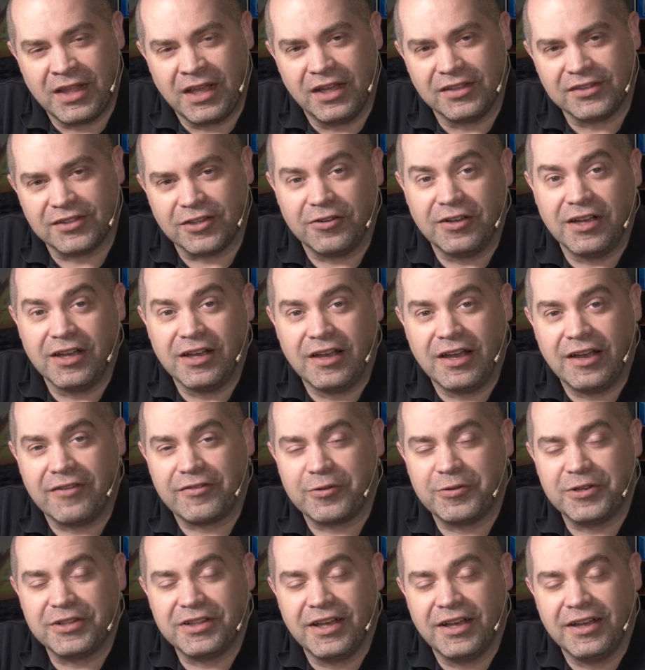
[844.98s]
So
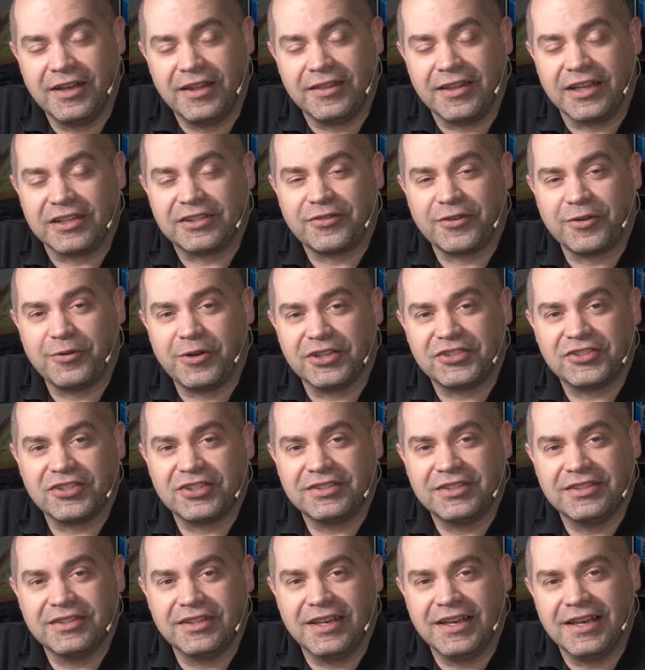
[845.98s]
everyone, thanks for
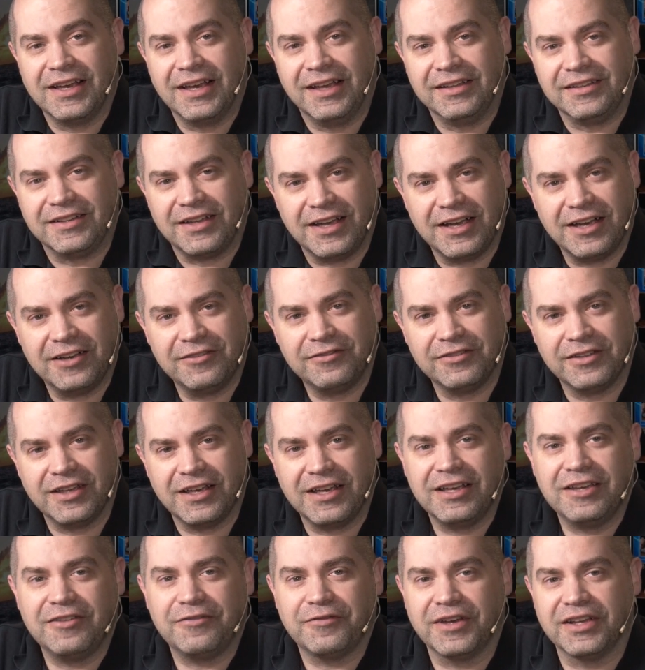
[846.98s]
watching, and have
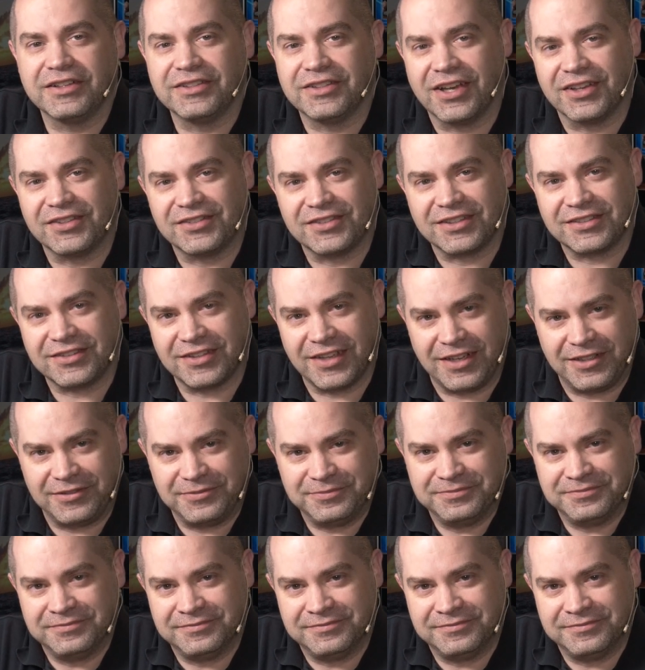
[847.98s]
a fantastic day.